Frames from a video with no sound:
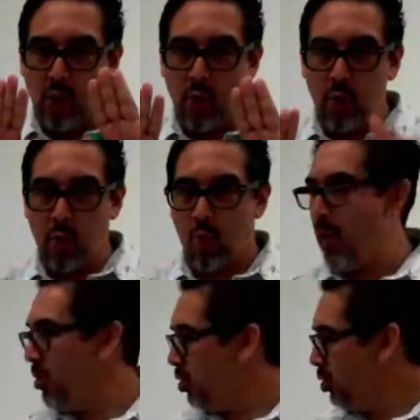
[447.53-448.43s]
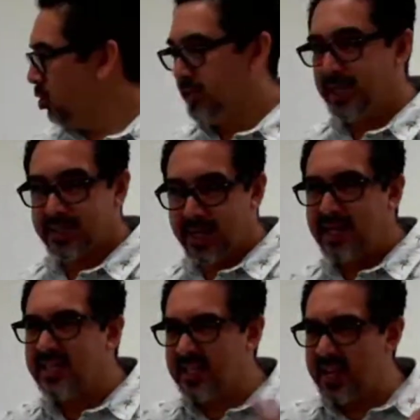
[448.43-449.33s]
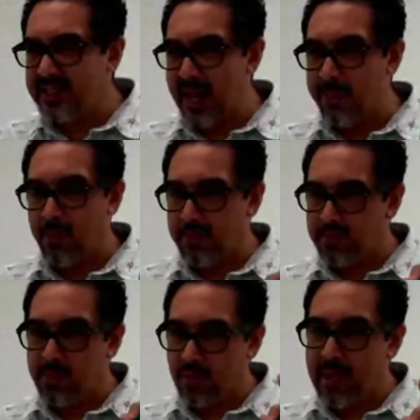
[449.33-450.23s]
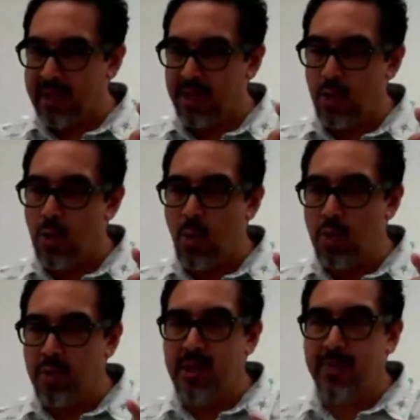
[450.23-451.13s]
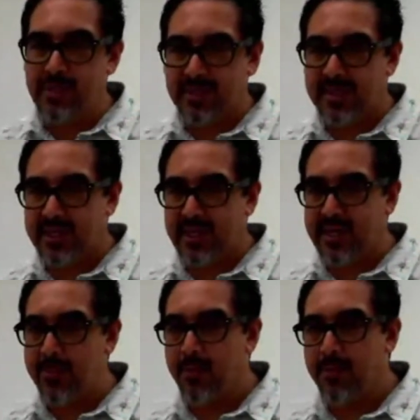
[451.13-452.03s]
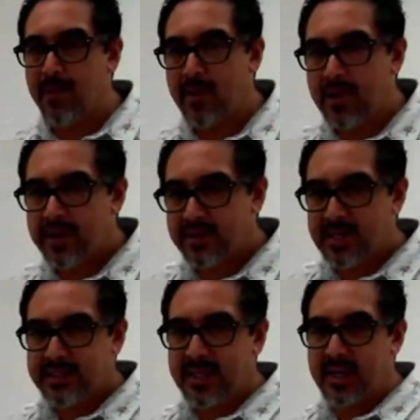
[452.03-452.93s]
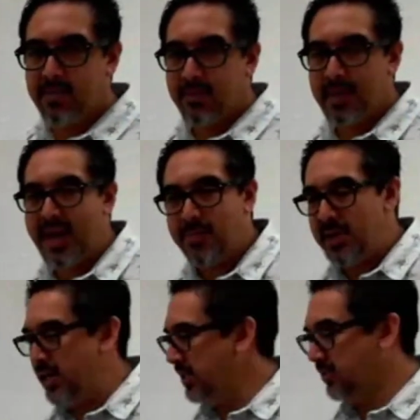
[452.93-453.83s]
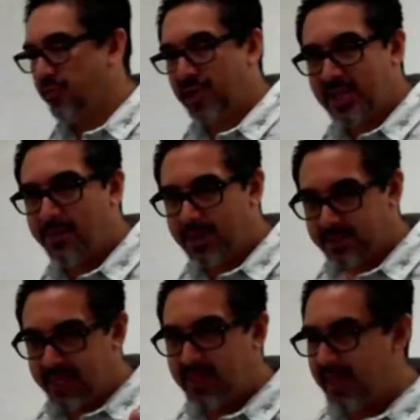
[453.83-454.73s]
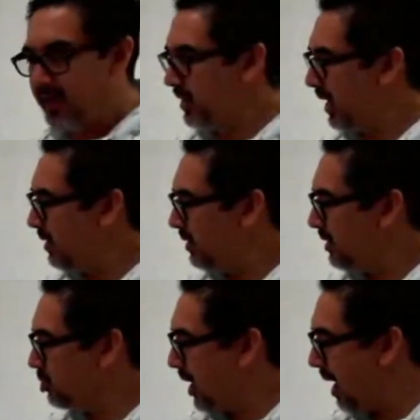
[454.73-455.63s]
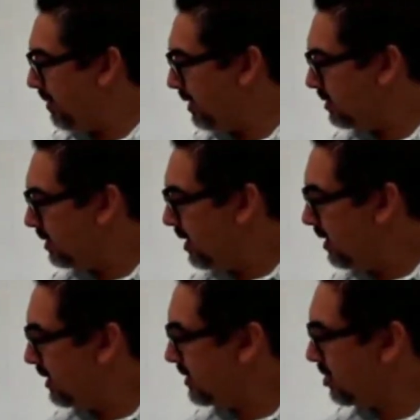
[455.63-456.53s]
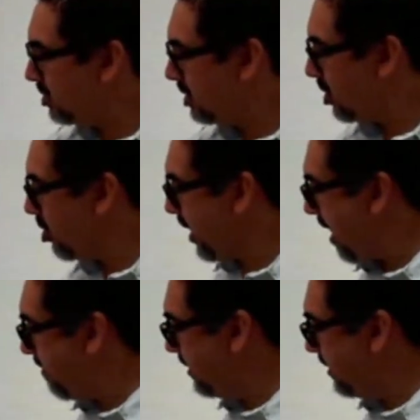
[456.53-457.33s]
when would you use this? And again, this is an example. More than likely, I won't use it, but just as an example. This hidden line means, for example, let's take those cabinets. Let's say these are your